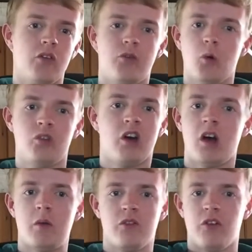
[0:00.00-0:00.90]
4
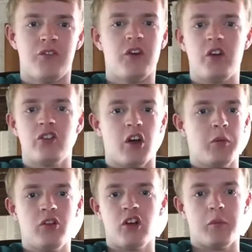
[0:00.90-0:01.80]
times for the first
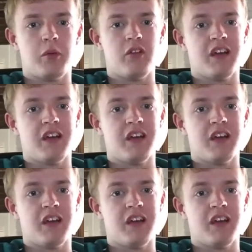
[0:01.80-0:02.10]
time in Champions